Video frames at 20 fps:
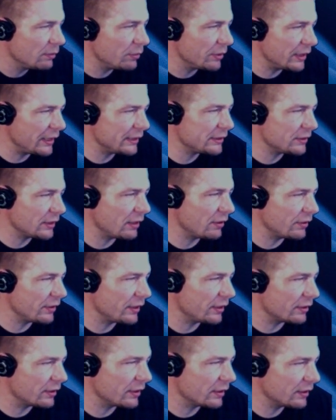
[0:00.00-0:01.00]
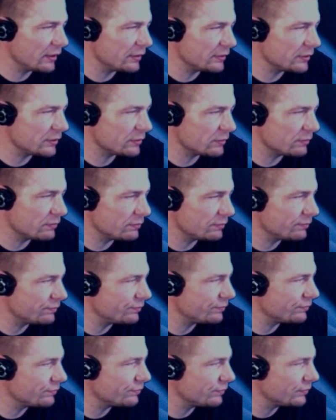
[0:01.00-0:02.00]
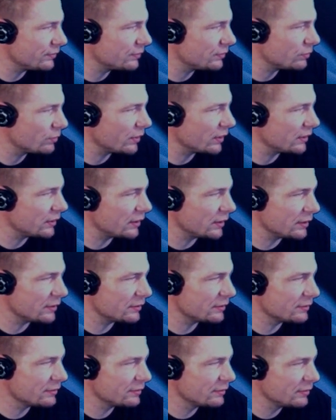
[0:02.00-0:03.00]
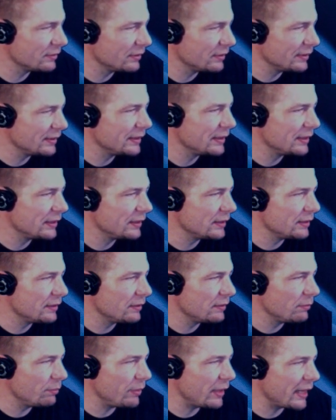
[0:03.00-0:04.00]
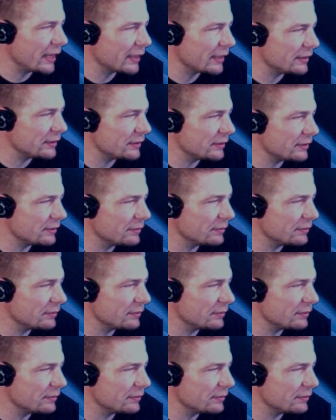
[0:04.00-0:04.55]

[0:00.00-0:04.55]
But that's how the internet, it just, what it does. Packets.